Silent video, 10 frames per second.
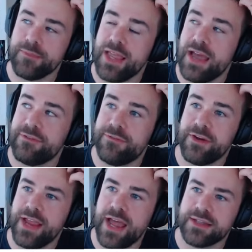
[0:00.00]
have a
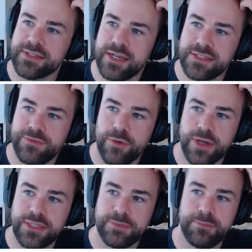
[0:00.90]
very outsized
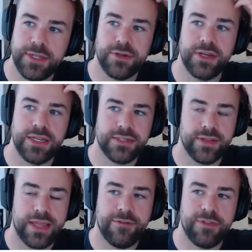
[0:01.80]
voice but don't
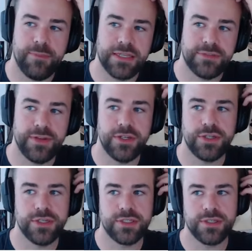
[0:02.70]
necessarily have the best
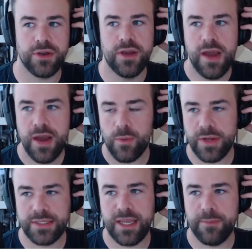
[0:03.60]
finishes. So
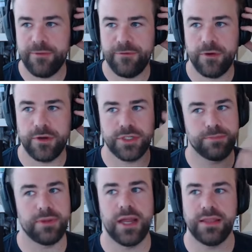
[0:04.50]
once again, before
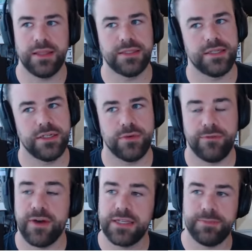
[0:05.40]
just blindly listening to
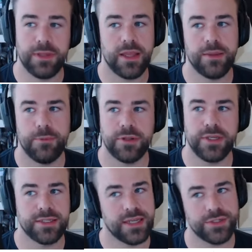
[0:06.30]
advice, a bit like
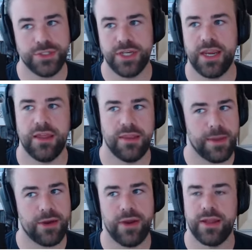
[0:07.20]
podcasts, actually check out the
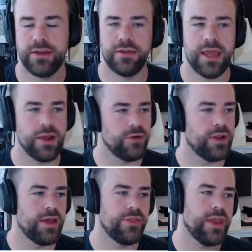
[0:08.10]
background. How good
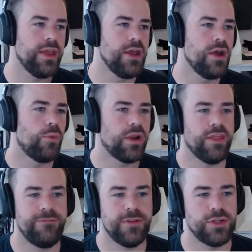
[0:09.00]
are they? What have
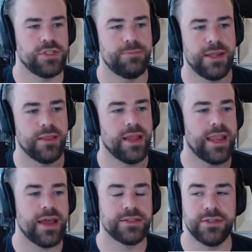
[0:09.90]
their finishes been like?
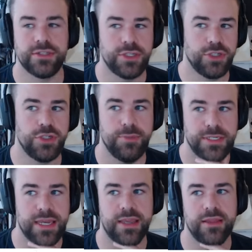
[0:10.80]
How seriously should you be
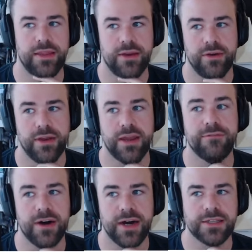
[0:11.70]
taking their
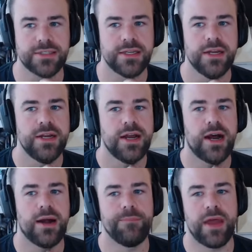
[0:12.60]
advice?
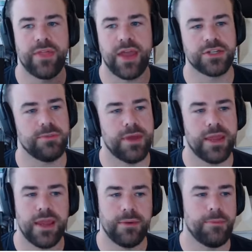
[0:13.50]
Are they actually
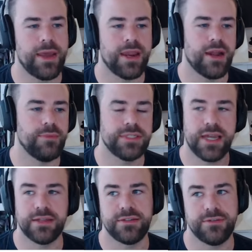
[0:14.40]
able to back it up with
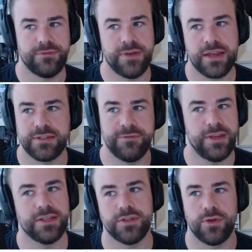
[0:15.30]
stats and facts and
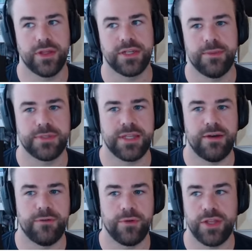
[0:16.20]
figures and all that type of
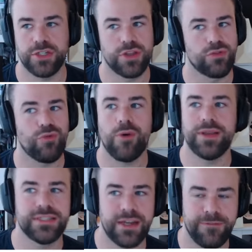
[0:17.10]
stuff? Or are they just
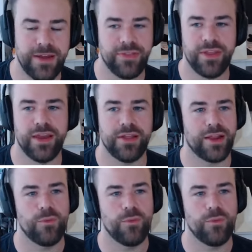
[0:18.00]
throwing stuff out there like